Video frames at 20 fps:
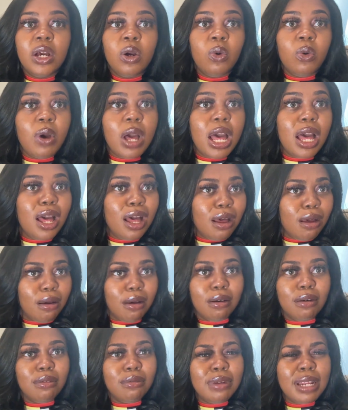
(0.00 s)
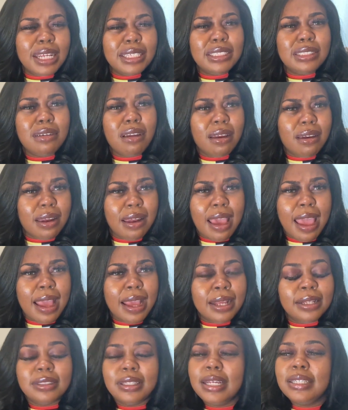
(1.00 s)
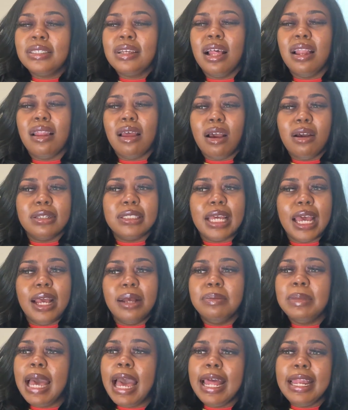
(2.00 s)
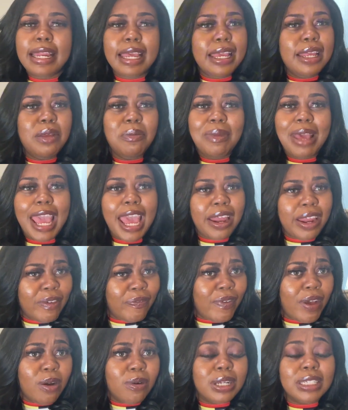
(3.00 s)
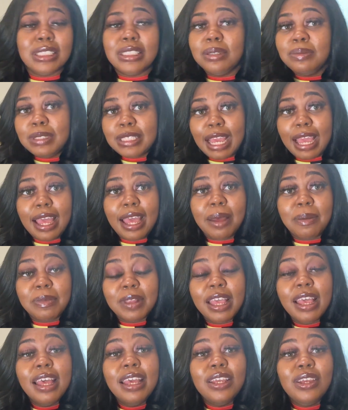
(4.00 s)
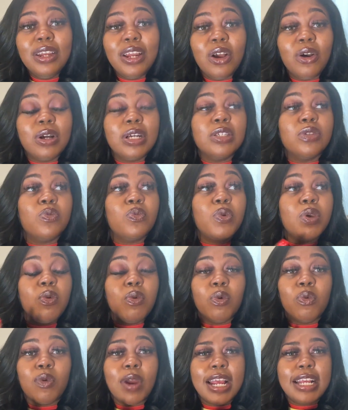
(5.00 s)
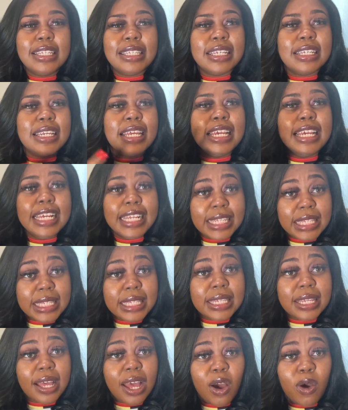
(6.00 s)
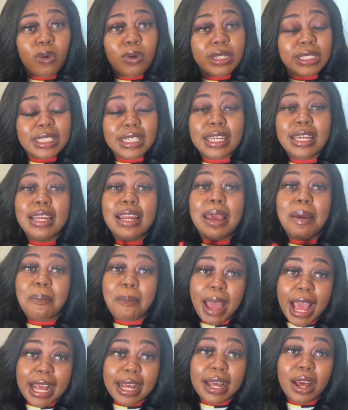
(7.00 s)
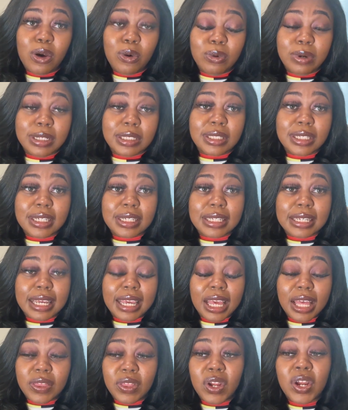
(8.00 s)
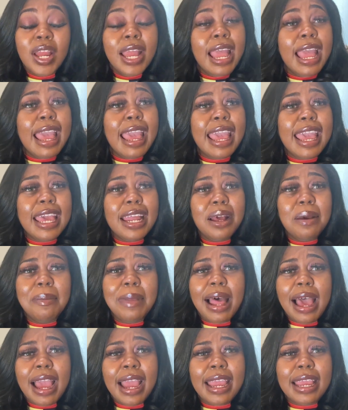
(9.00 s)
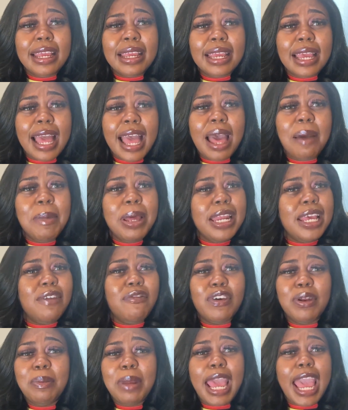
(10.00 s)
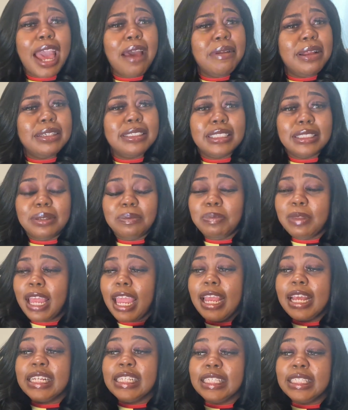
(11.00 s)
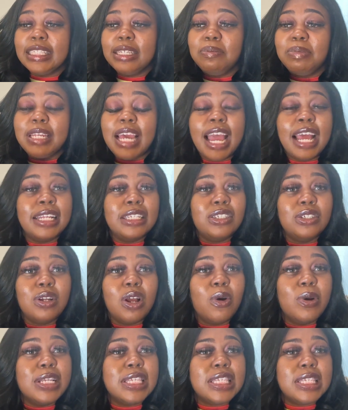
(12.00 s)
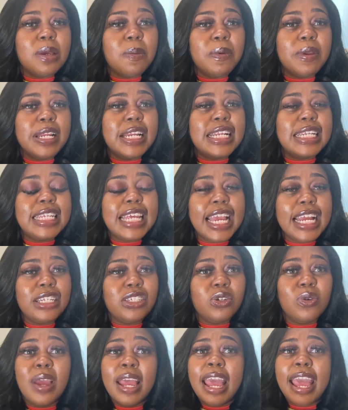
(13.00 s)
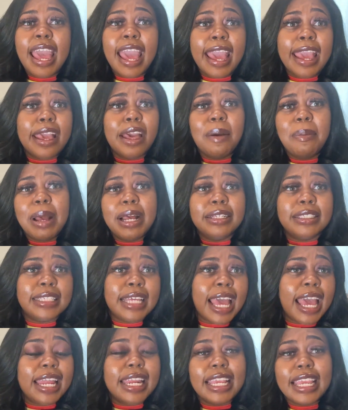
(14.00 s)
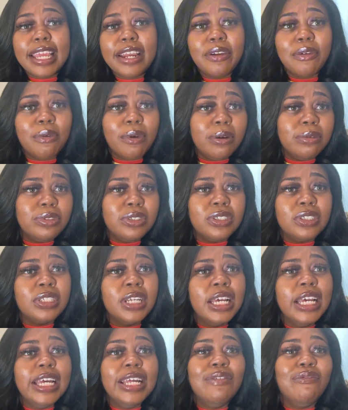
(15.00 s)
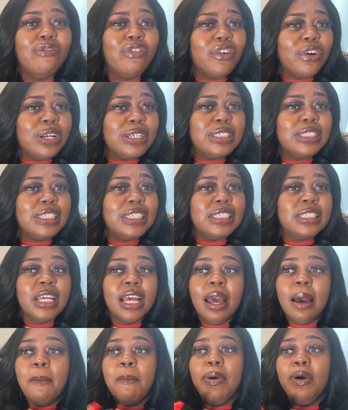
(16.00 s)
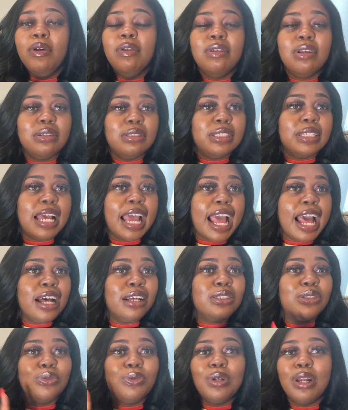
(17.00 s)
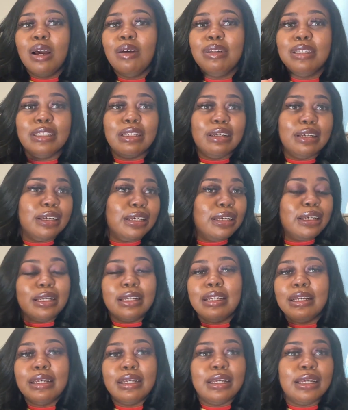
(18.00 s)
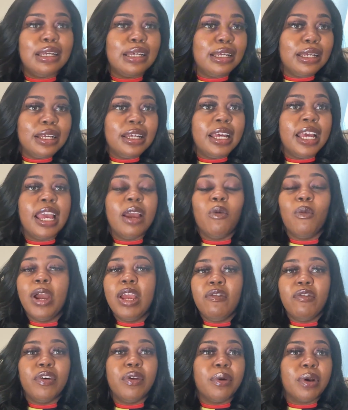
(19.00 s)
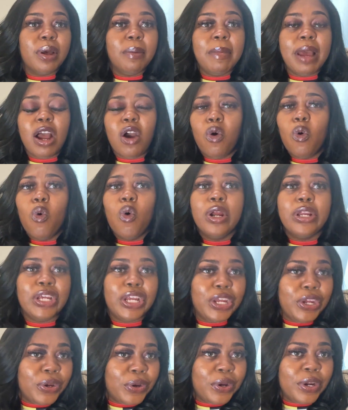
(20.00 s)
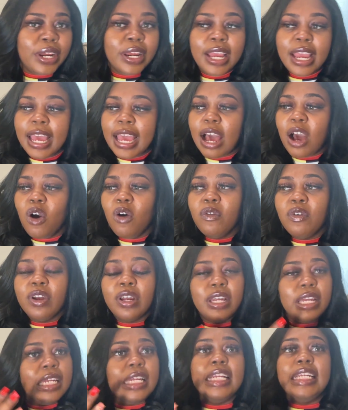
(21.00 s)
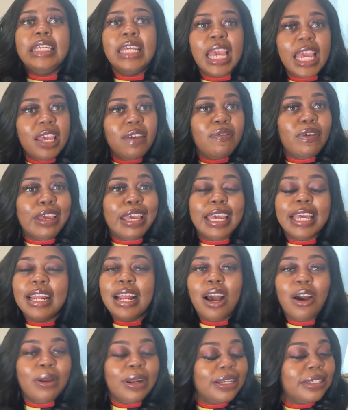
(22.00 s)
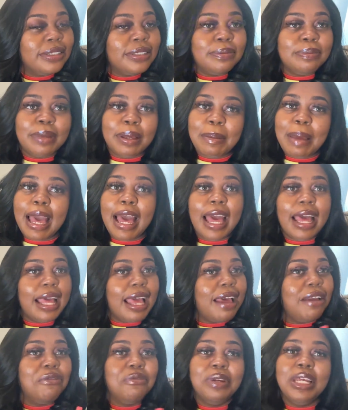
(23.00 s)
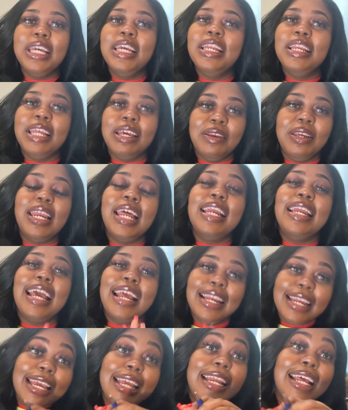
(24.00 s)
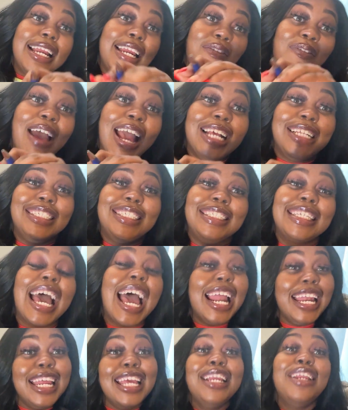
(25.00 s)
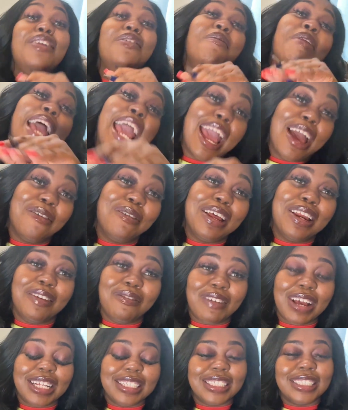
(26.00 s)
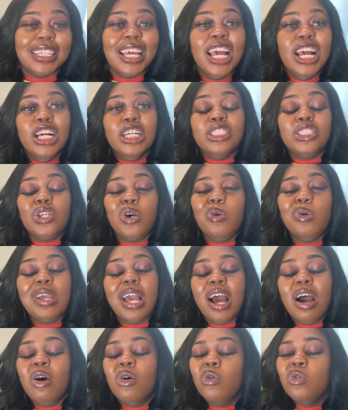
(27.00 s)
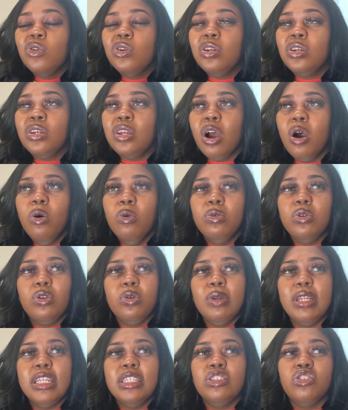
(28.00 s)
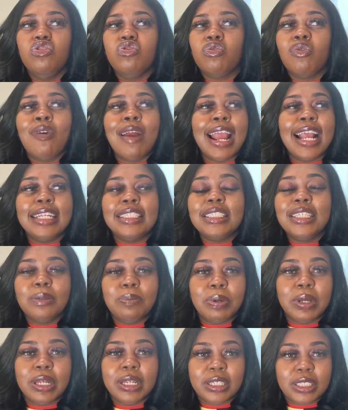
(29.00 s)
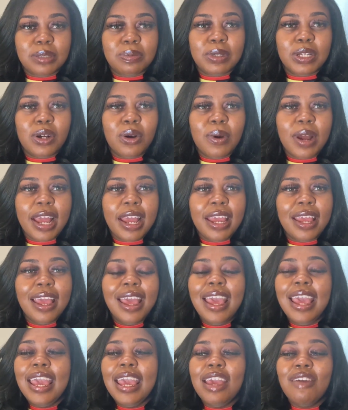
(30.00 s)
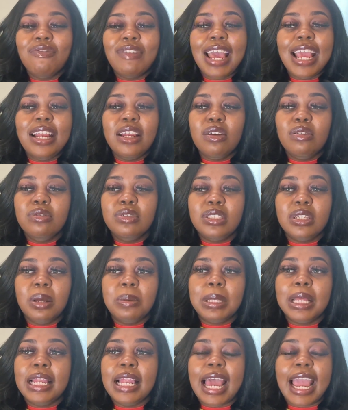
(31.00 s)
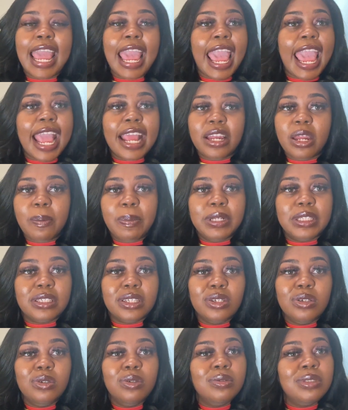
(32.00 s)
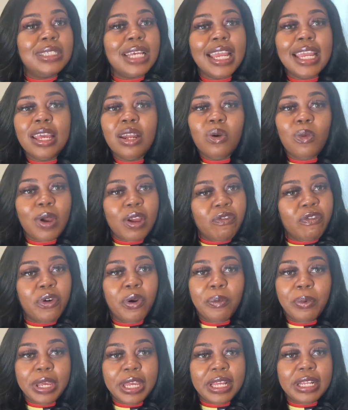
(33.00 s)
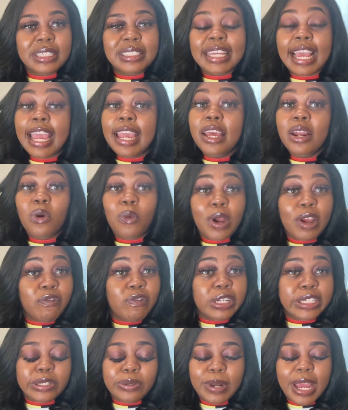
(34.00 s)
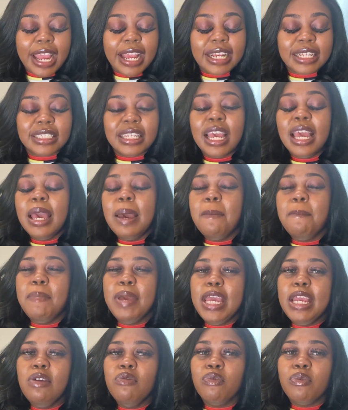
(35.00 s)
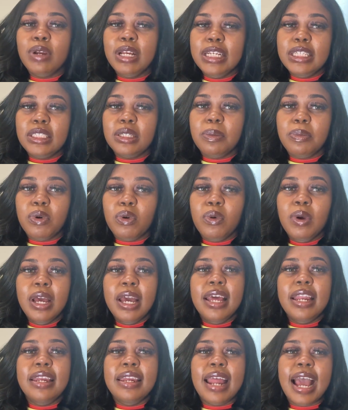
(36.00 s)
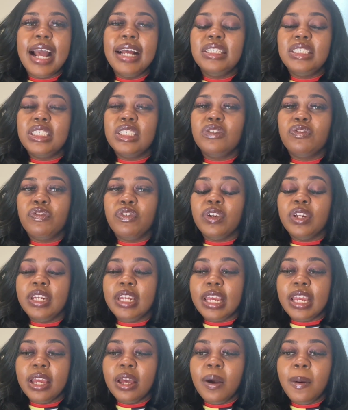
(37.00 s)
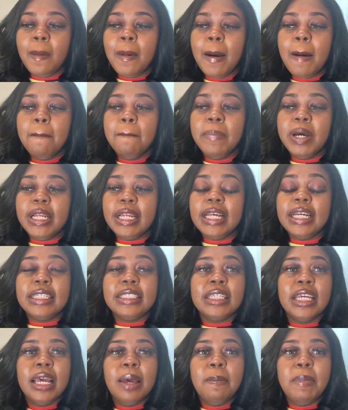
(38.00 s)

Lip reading: Whoa, that's 30 days. That's a long time. I need them to have their phone because sometimes, because we were raising his older son and my older son together. And I'm like, I'm going to need for them to have this thing because sometimes, it's simpler to text you, hey, come outside and get the groceries versus pulling up to the house, doing all this, and wait for them to come out or to hear it over the TV and all that. I don't need that. They need their devices. I needed them to have their devices. So, y'all, don't do these drastic punishment, okay? If they do something like act up in school, take it away for a week. Take it away for 2 days. Be reasonable, not just for them, but let's